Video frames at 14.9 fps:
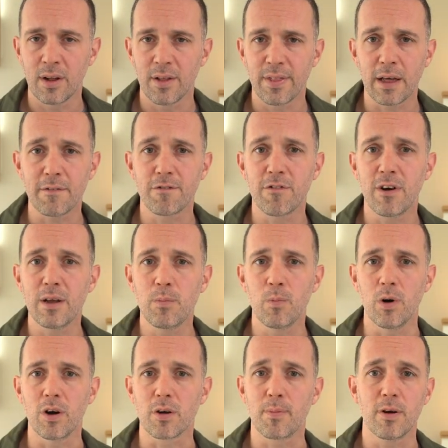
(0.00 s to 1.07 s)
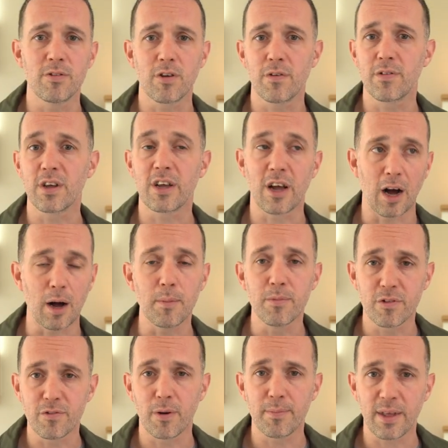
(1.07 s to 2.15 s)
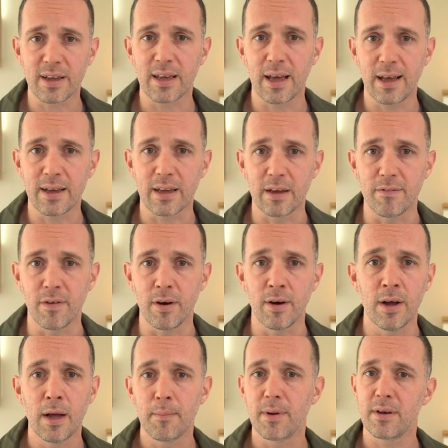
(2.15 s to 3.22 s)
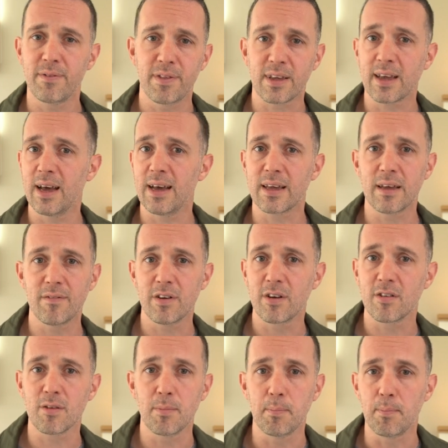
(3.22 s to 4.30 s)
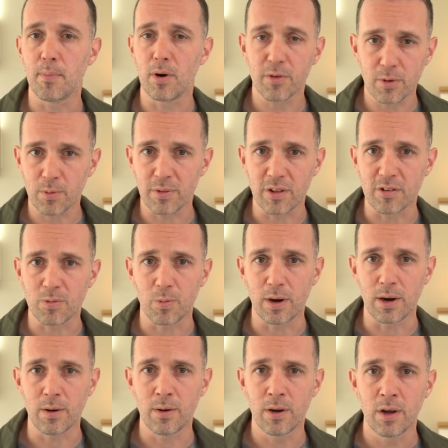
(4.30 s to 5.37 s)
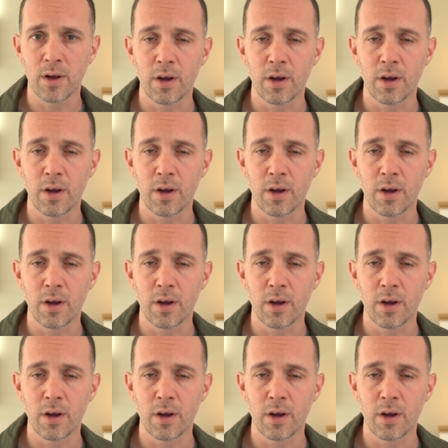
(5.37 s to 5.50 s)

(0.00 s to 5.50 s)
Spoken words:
That framework most often comes from their caregiver, but if the caregiver doesn't model this well,